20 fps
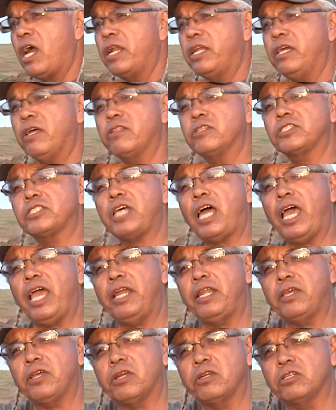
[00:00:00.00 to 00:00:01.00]
on the other
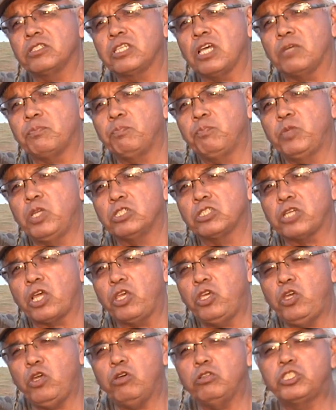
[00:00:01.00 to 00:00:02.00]
side here, there's a
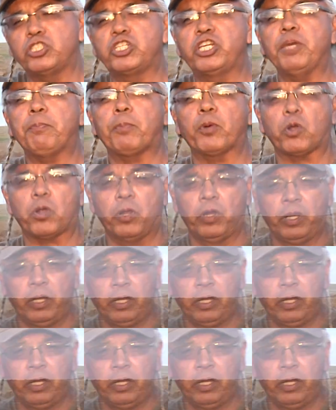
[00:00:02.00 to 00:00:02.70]
huge dipper.